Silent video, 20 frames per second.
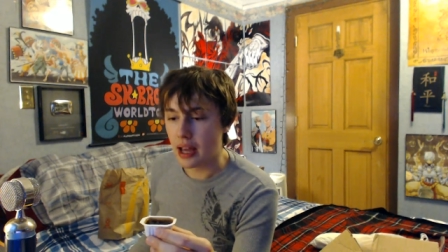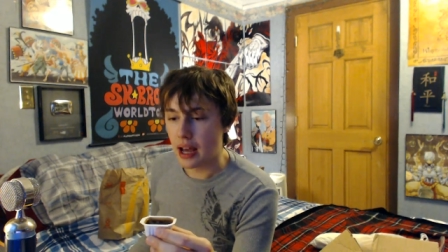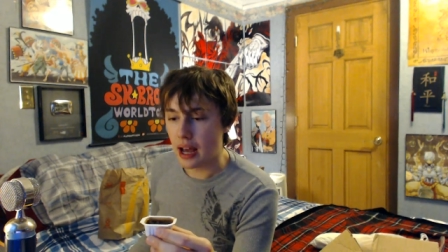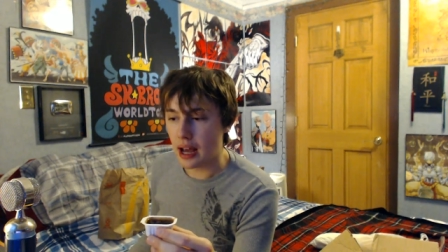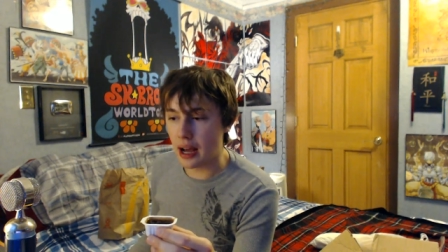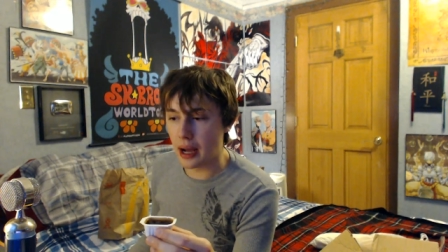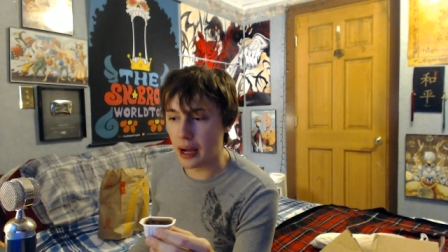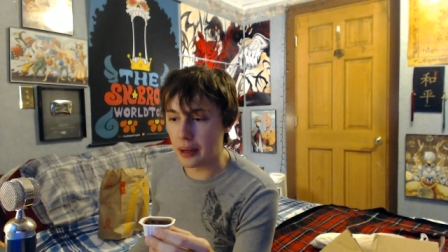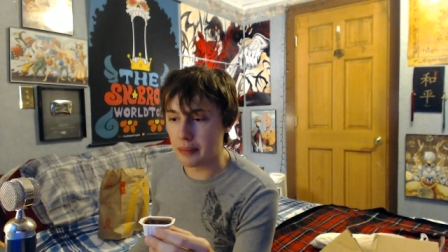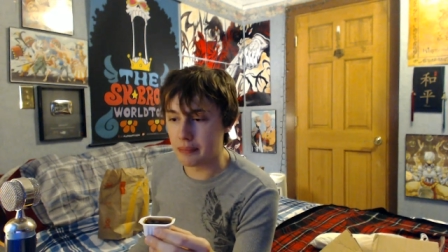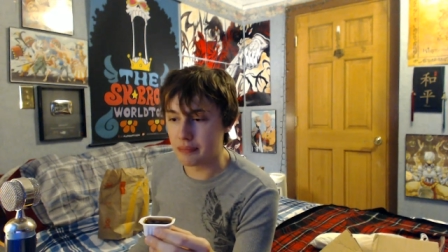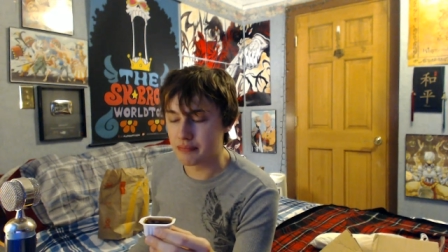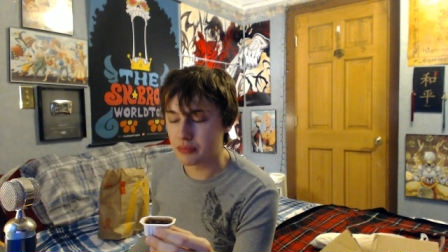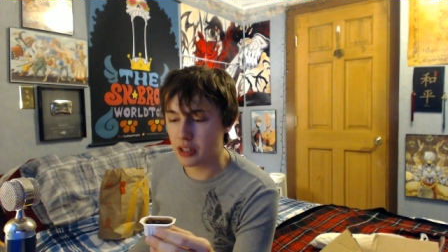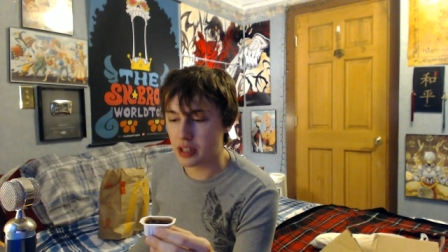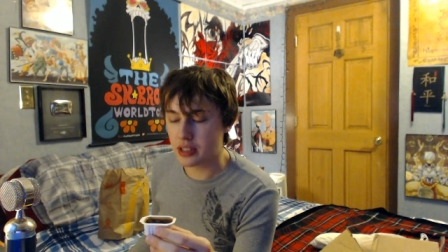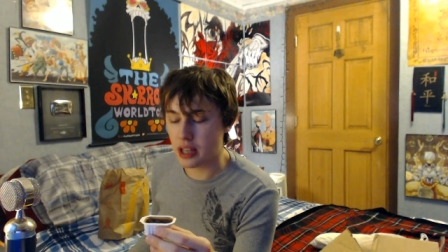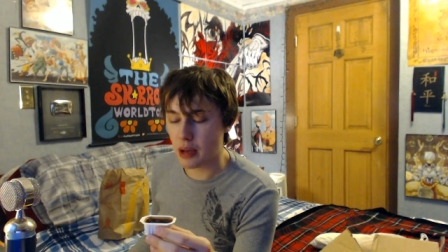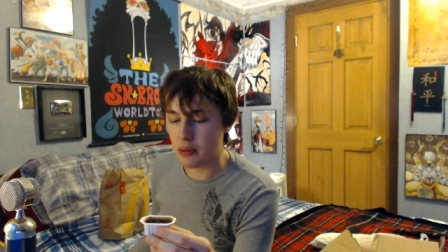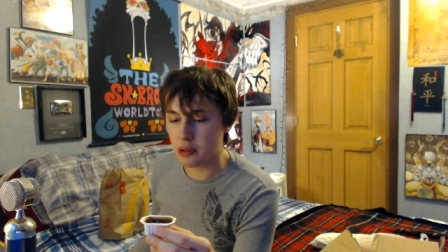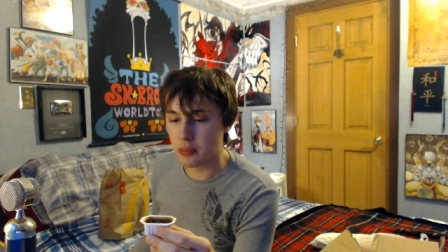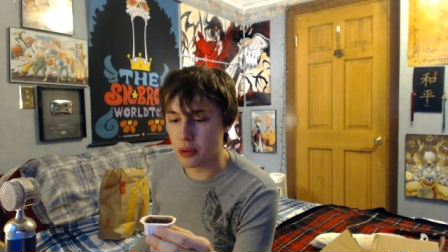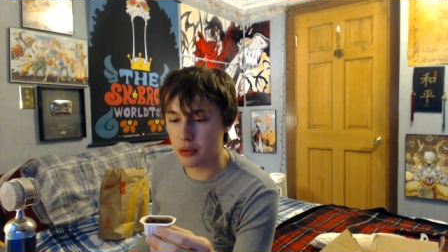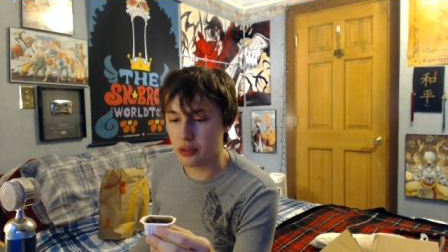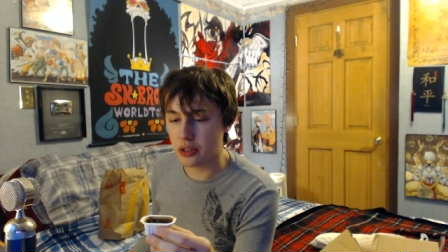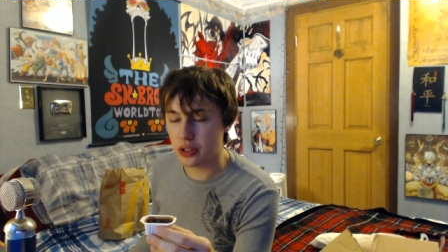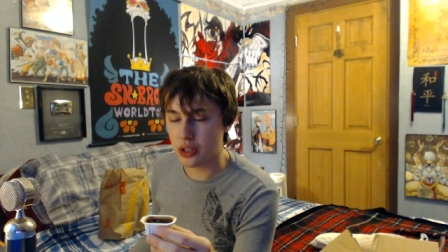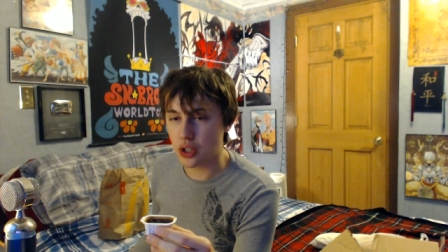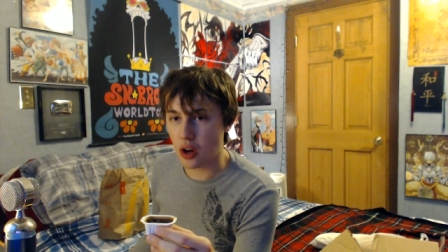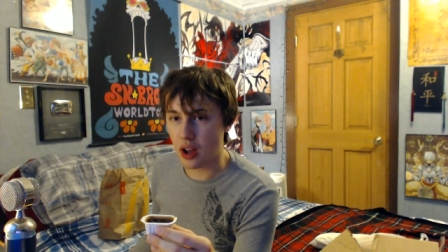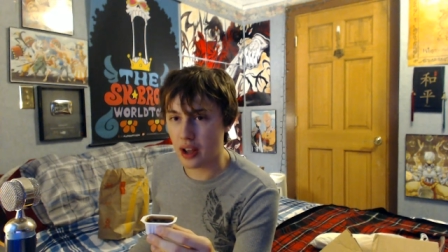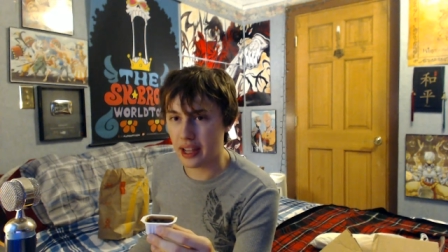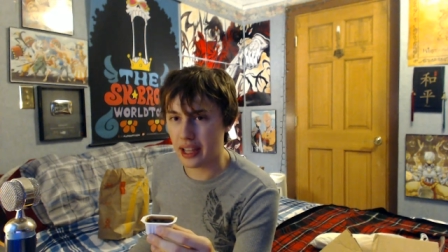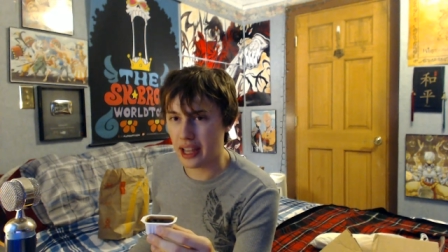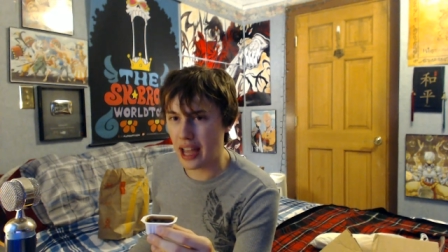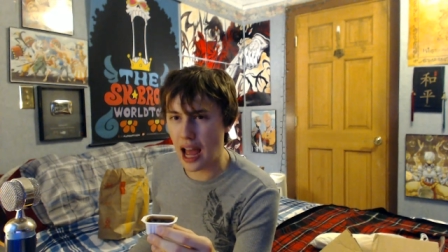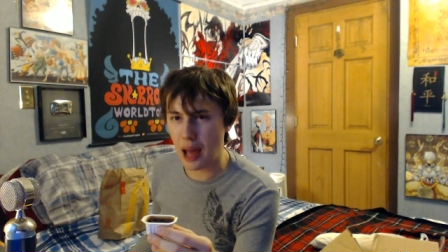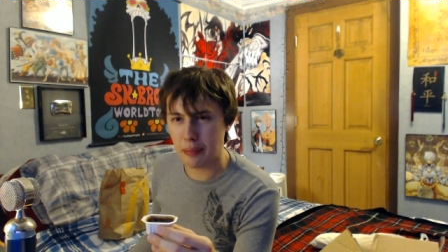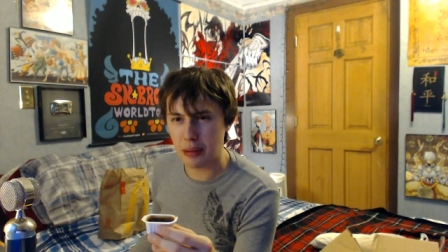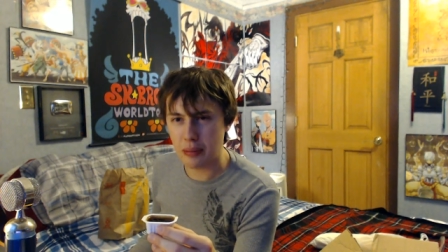Um, because I was mostly trying
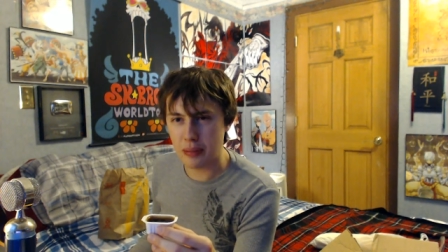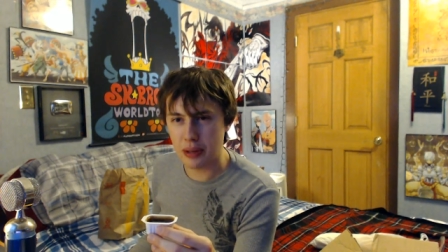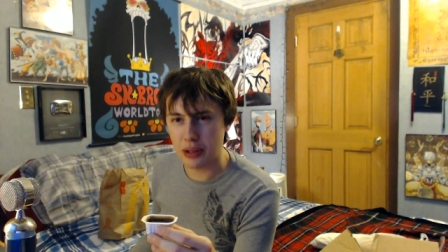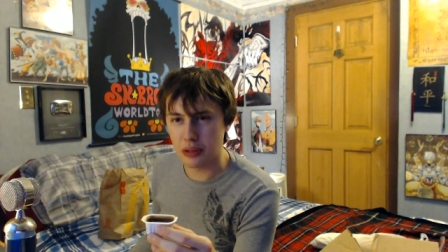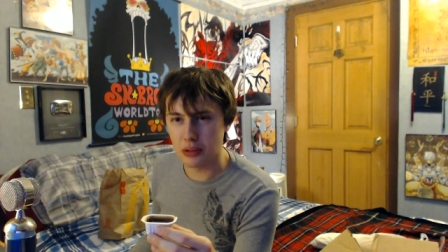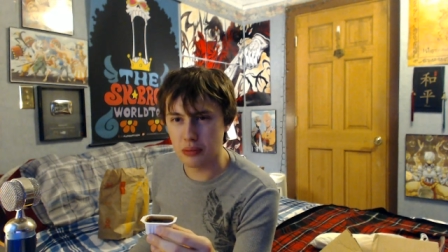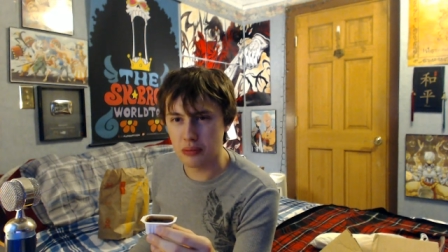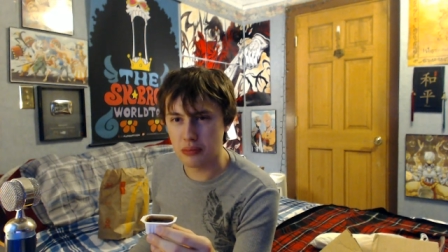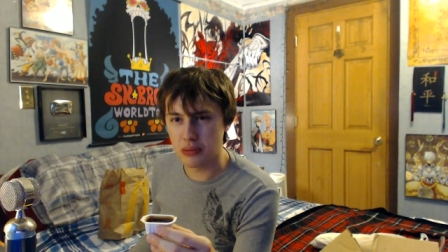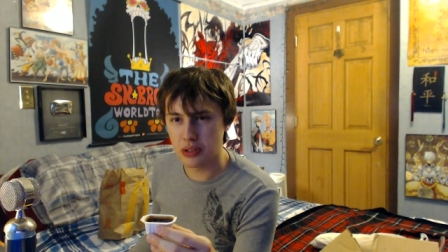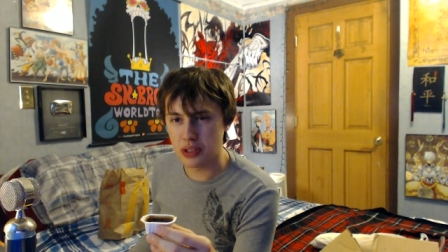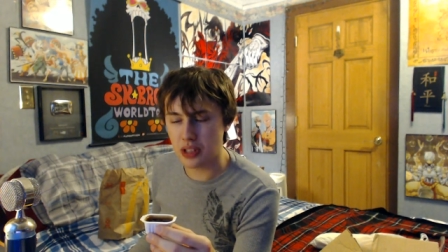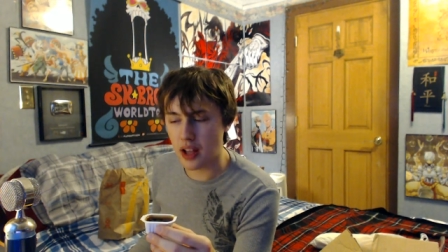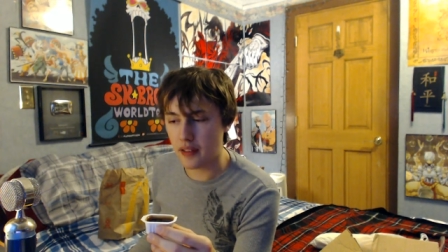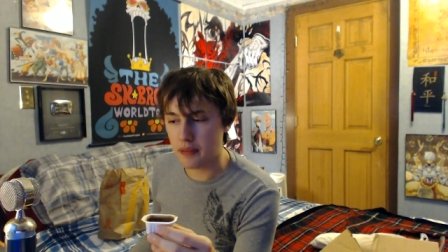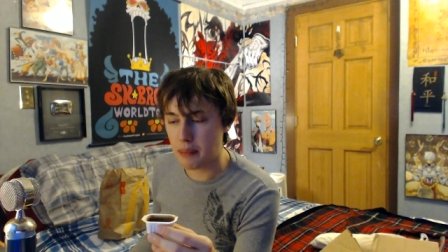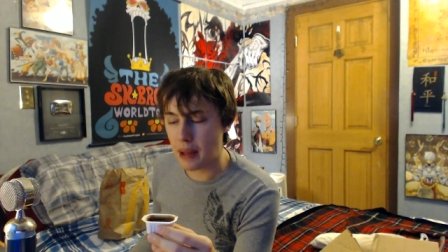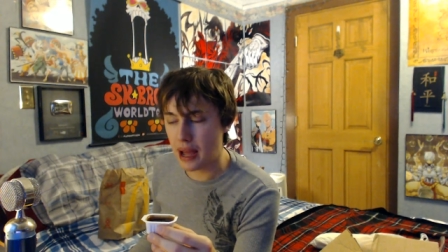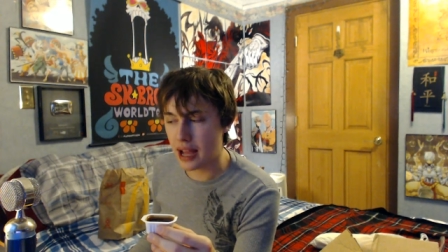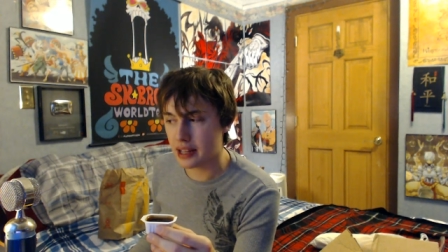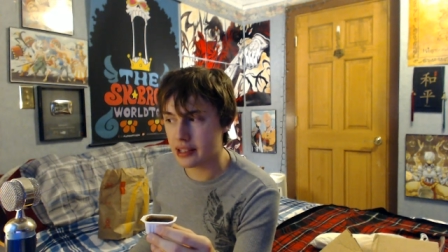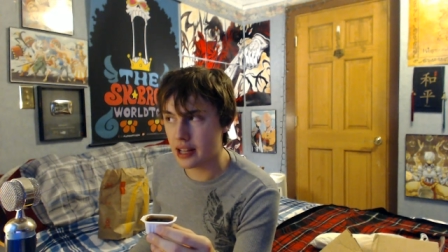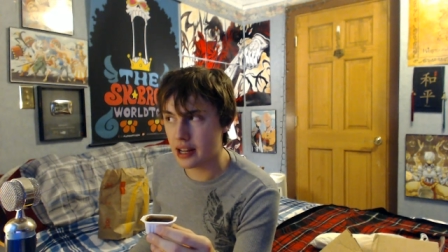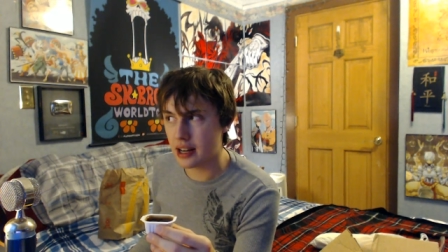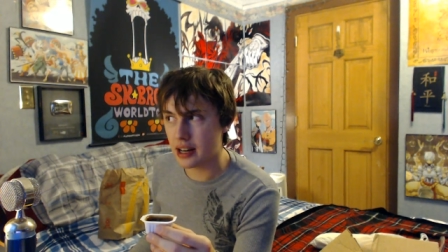Happy Meal stuff back then,